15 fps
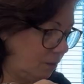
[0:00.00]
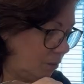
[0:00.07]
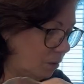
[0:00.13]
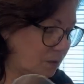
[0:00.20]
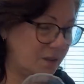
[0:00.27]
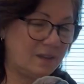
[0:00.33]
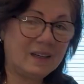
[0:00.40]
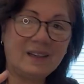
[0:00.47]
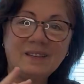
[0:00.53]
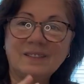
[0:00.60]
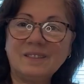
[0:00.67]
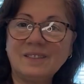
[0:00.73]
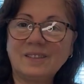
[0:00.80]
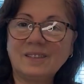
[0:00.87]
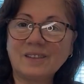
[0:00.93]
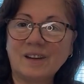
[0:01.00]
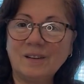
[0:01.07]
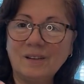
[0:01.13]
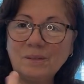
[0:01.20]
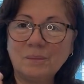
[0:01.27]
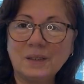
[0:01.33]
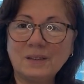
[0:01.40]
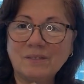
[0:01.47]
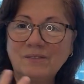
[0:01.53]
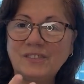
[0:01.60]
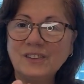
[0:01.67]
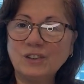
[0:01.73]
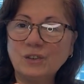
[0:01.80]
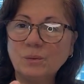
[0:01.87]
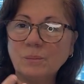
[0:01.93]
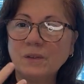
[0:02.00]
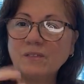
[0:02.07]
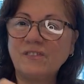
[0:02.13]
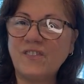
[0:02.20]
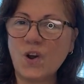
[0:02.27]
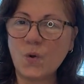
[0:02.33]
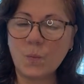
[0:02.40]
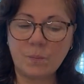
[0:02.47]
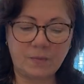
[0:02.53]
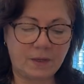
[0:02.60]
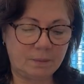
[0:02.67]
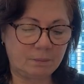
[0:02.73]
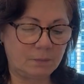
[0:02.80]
all of that scum and film and foam that